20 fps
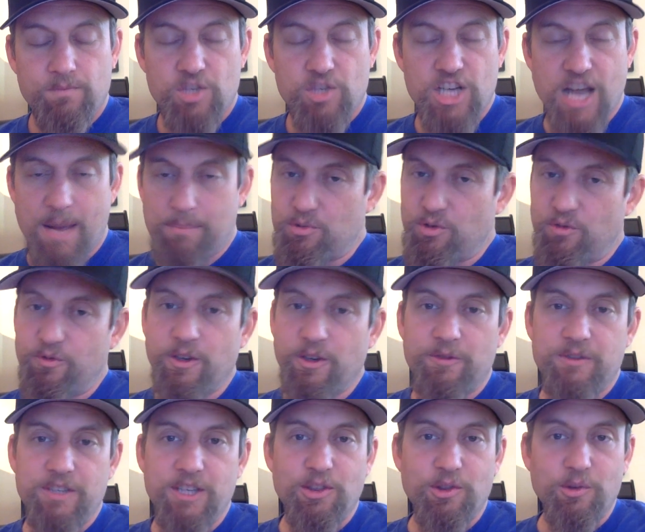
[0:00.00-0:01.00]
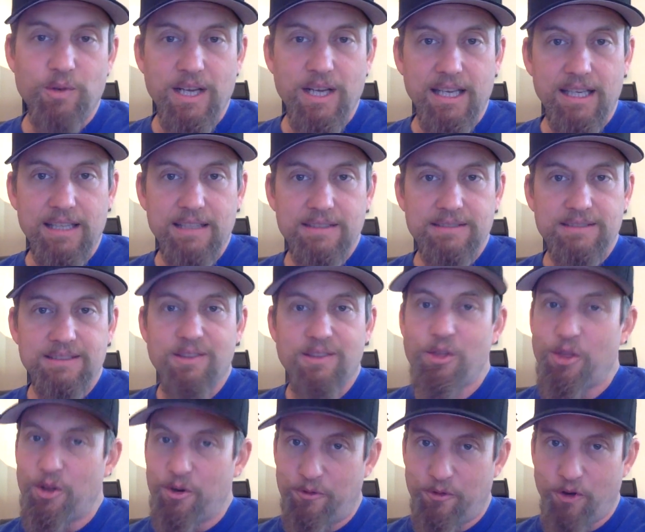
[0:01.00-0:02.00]
Chapter 53,
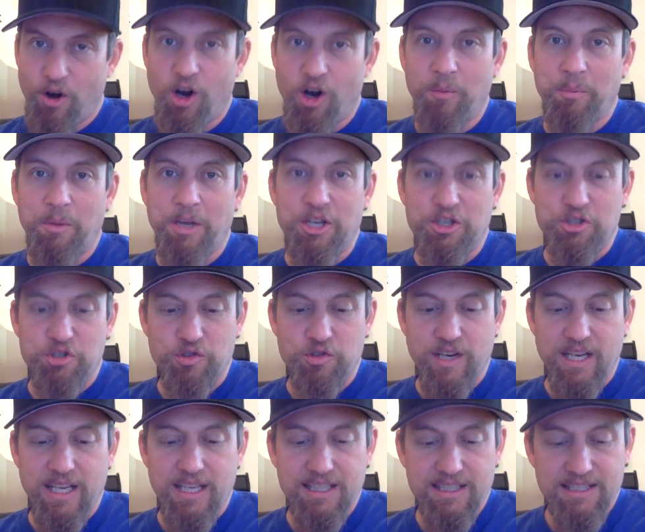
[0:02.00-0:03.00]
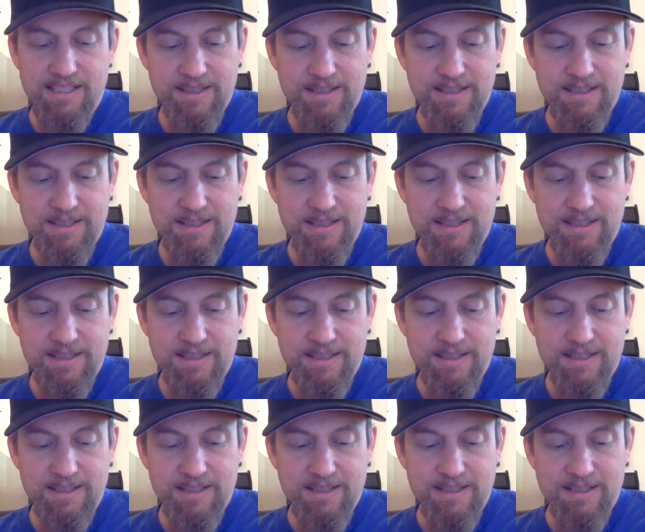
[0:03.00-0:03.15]
The Farm Country.